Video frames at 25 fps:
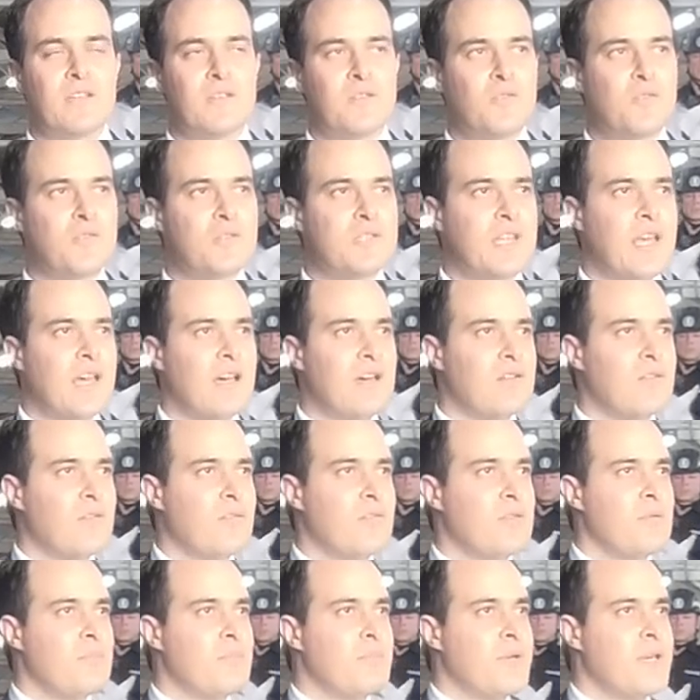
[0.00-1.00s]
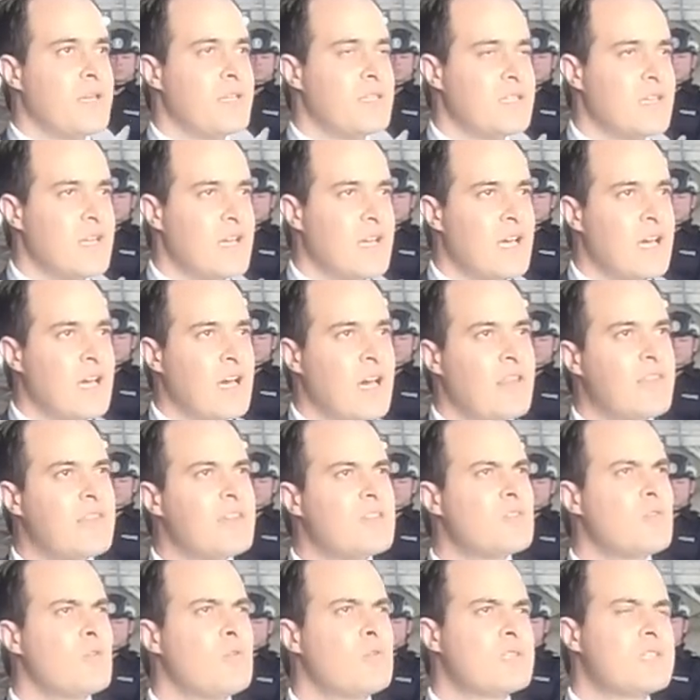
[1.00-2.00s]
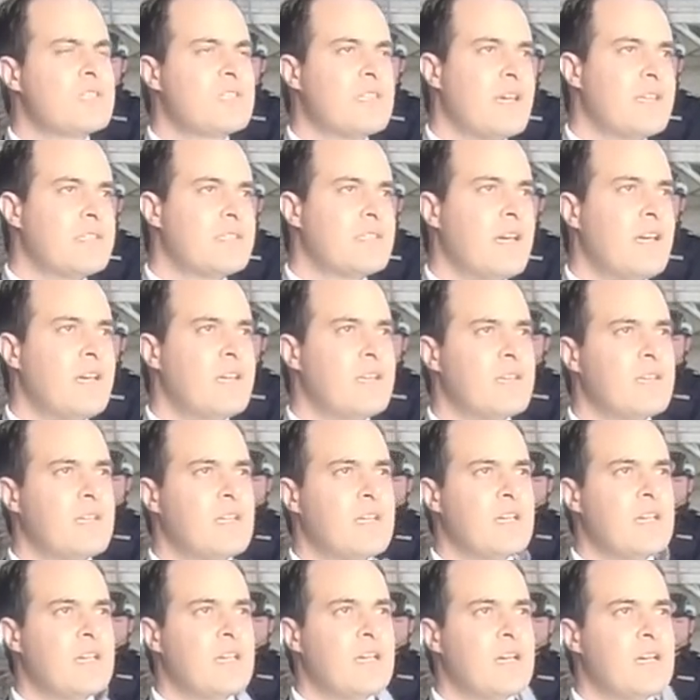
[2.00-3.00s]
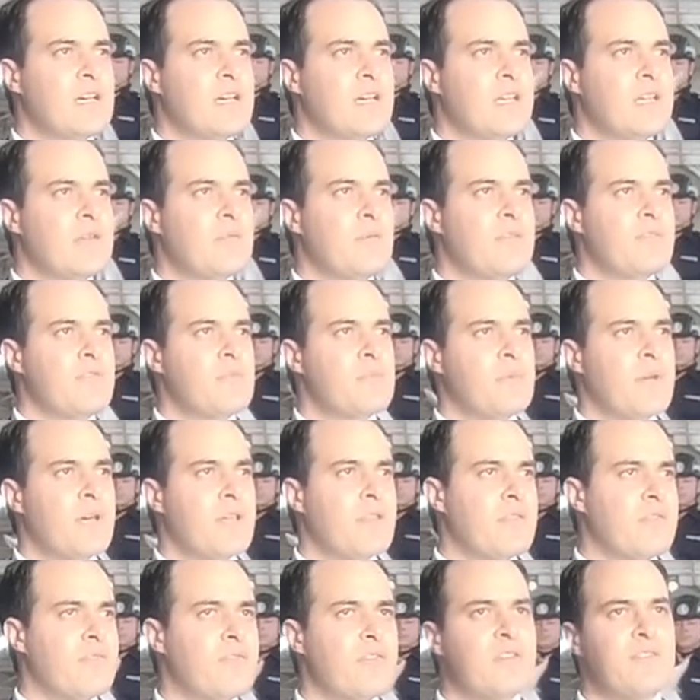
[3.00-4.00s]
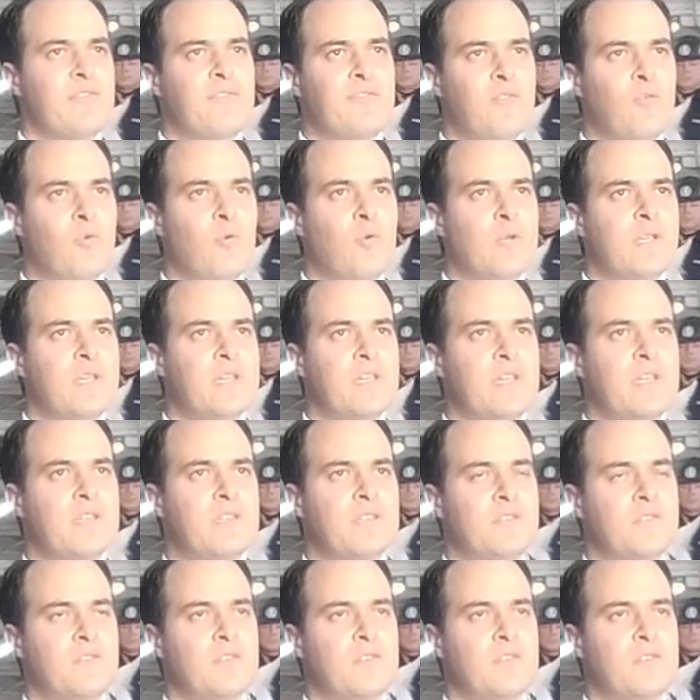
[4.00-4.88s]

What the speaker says: used out on the beat. These horses, they take anywhere from about 3 to 4 years